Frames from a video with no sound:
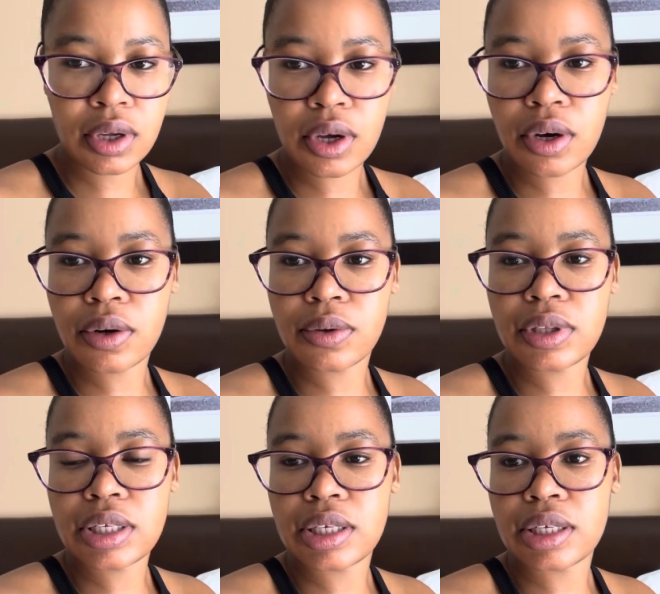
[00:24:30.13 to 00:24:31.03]

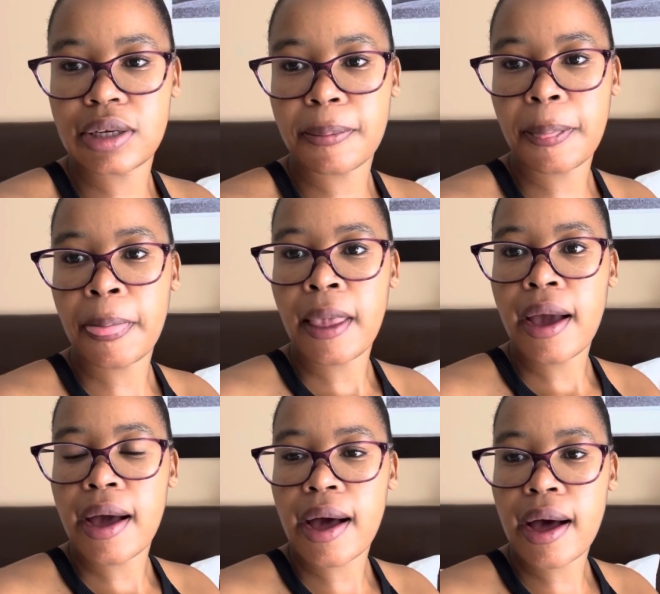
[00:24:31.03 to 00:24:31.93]
OOTD.
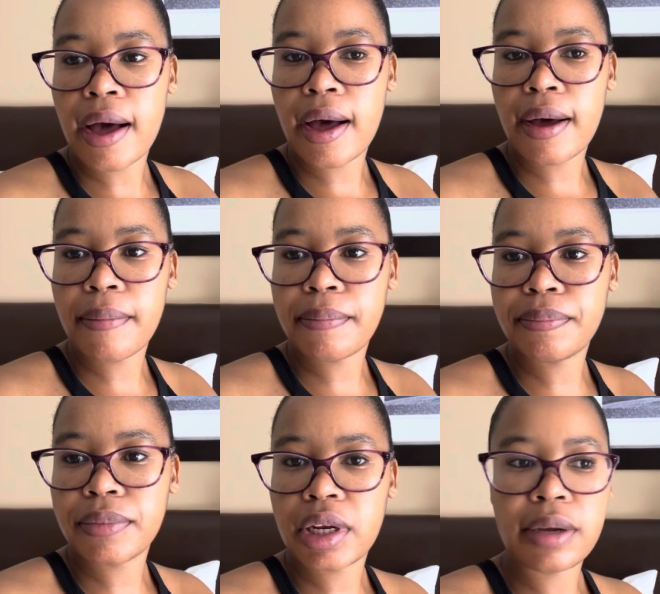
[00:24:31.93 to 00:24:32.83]

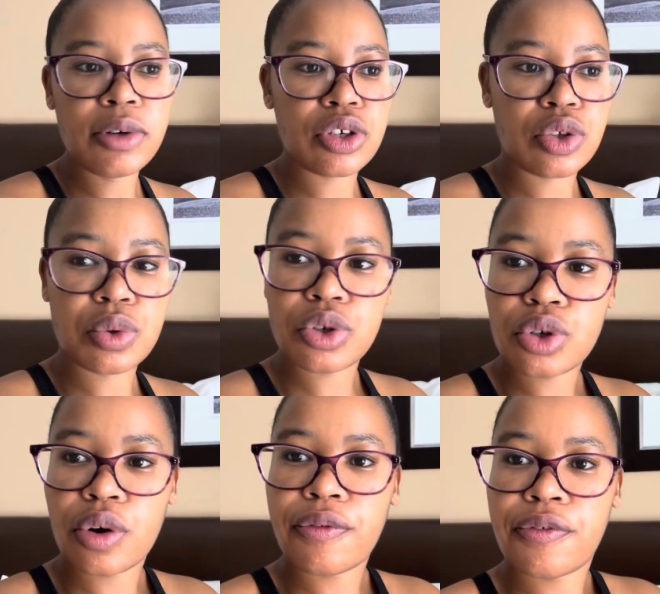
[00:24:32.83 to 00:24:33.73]
Let me just switch off